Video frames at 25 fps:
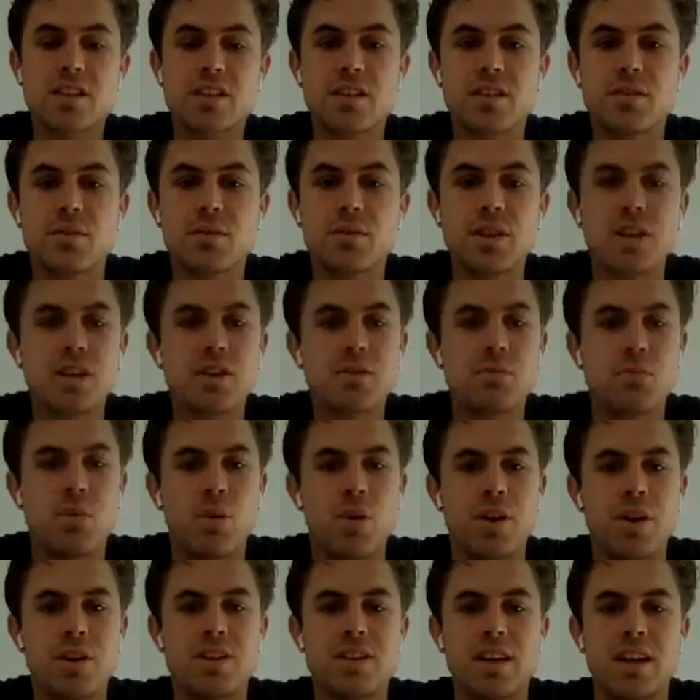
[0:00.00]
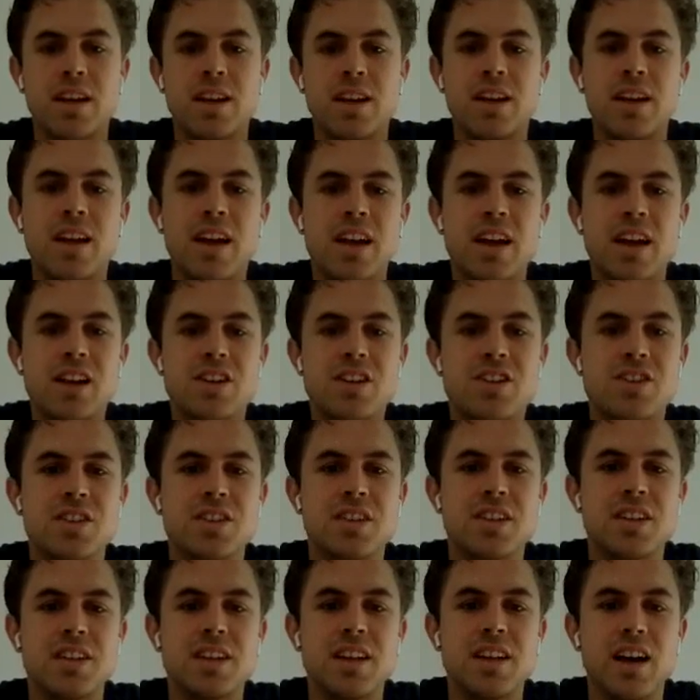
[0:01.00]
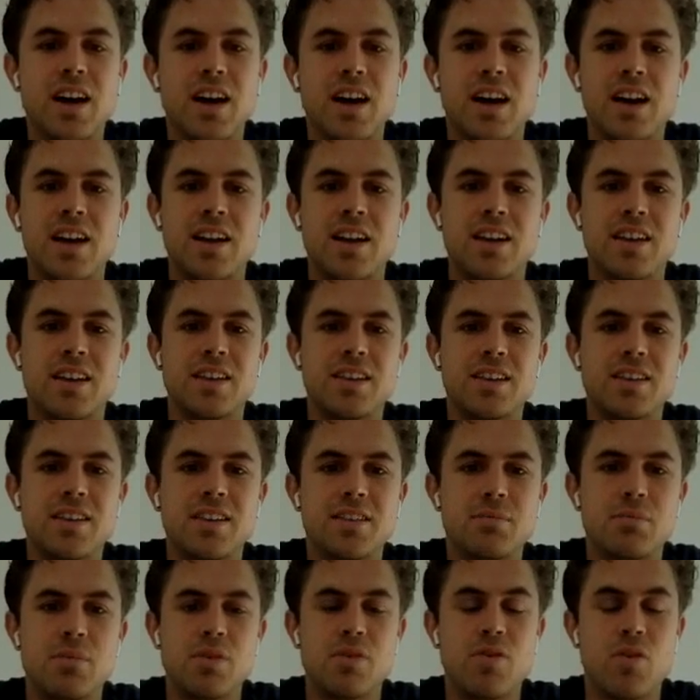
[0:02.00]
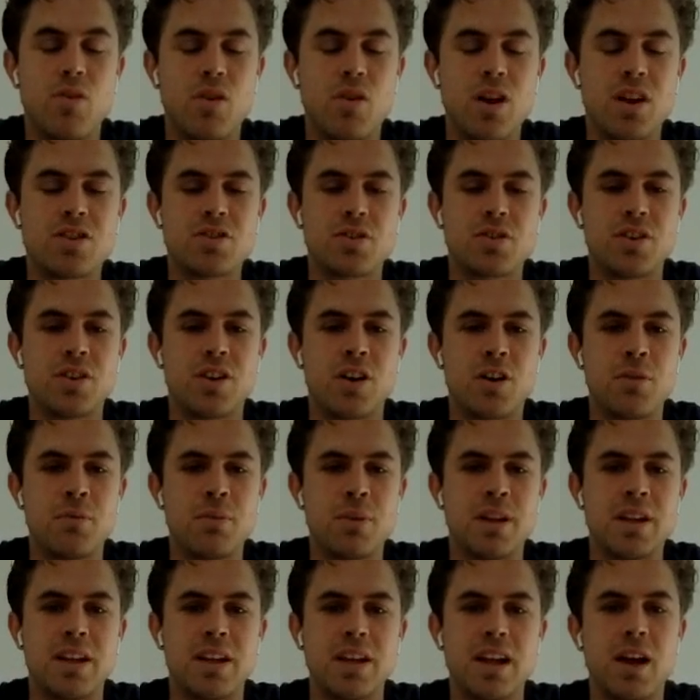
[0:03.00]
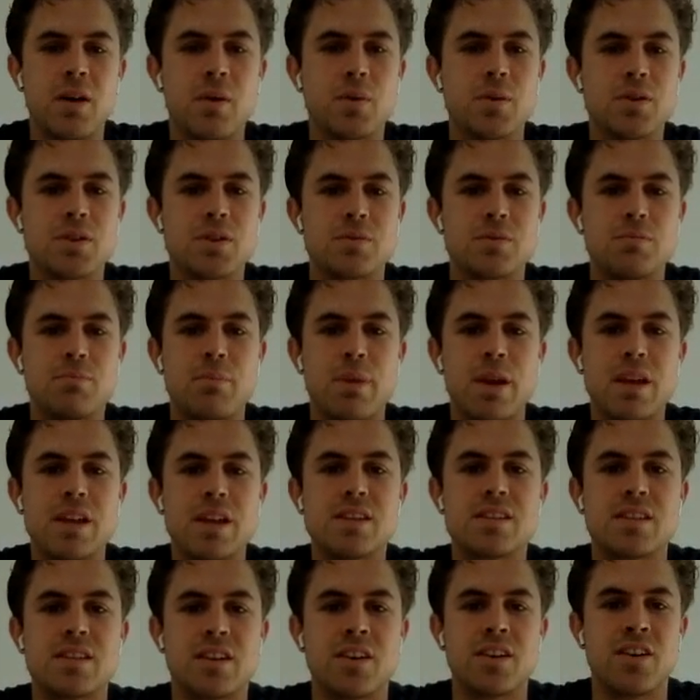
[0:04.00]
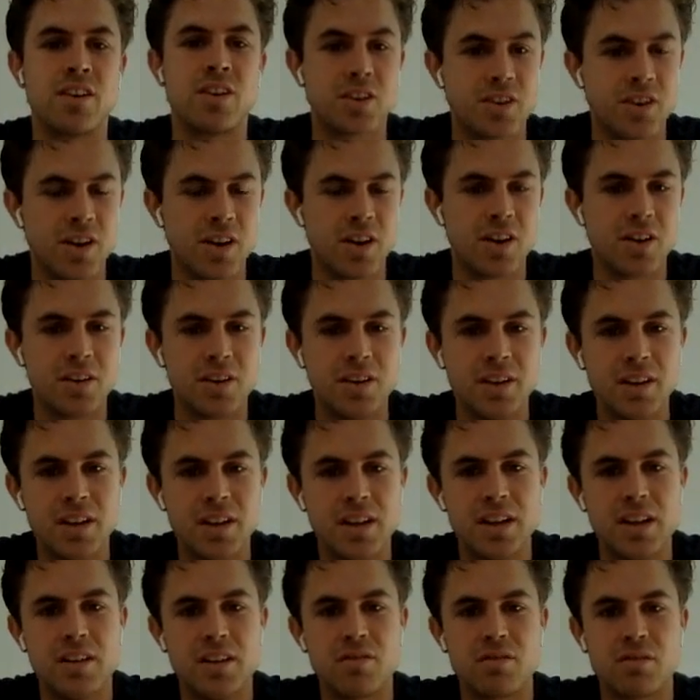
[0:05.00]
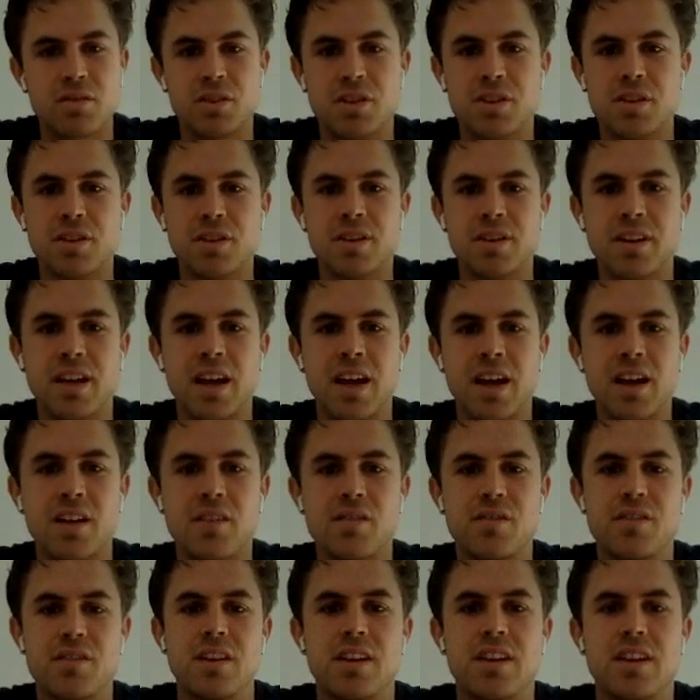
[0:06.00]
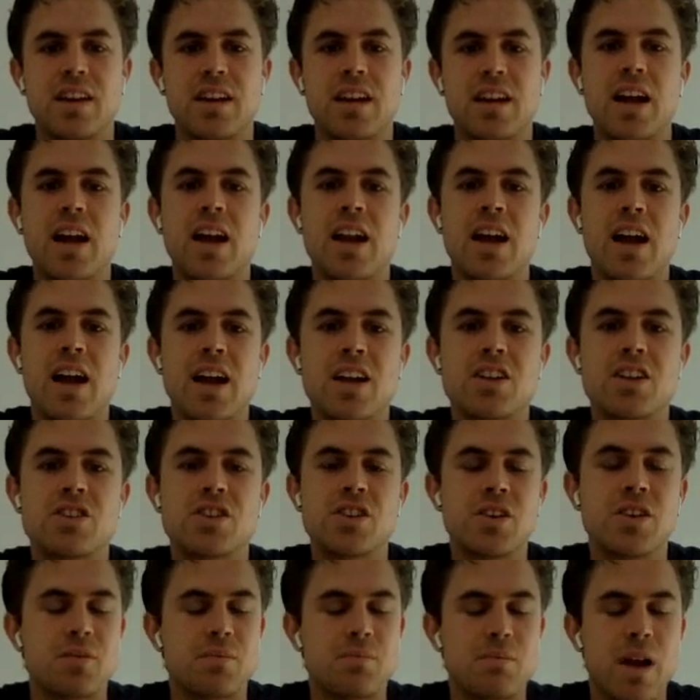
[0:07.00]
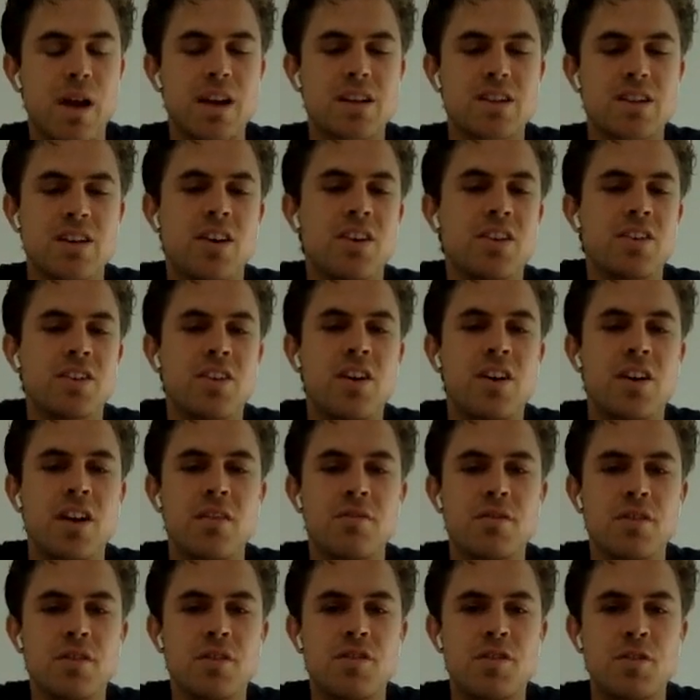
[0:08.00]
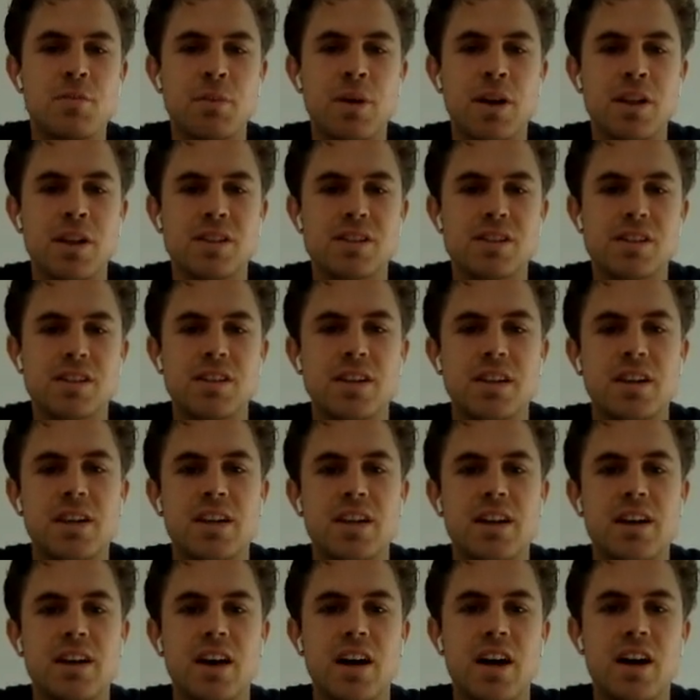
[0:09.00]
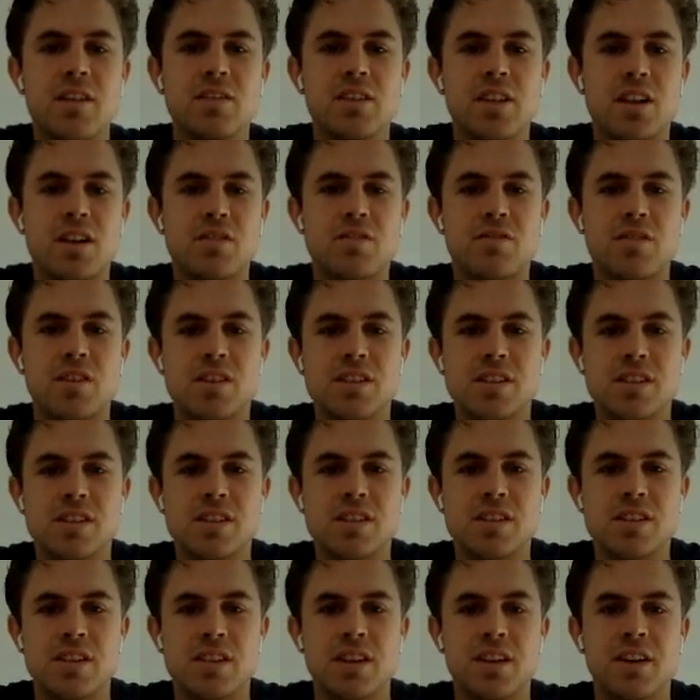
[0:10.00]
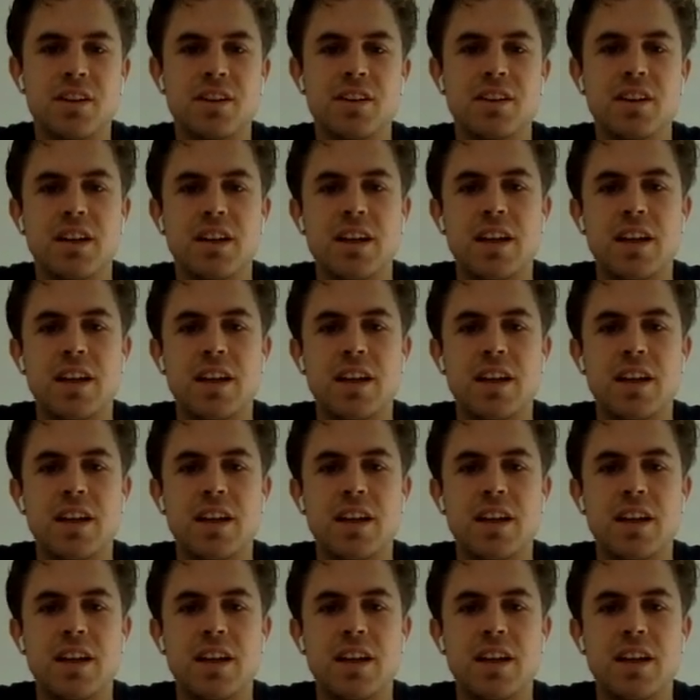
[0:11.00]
a really good point. And actually, before I joined Harmony, I was based in Hong Kong for a year and a half. And I actually go back to Hong Kong every few months. I have a lot of friends there.